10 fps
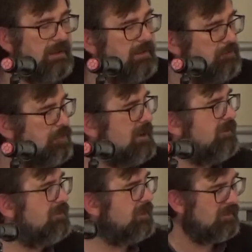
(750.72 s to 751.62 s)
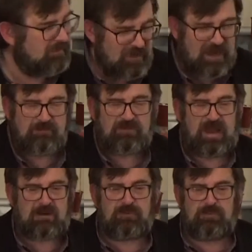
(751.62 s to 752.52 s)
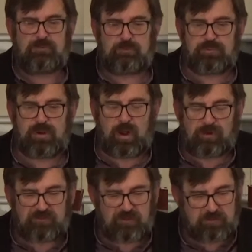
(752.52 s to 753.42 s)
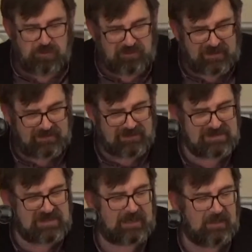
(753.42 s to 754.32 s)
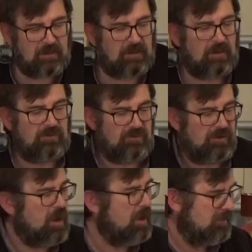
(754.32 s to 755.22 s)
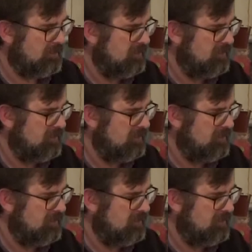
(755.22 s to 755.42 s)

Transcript: And the priest at the same time would also present a second goat to God,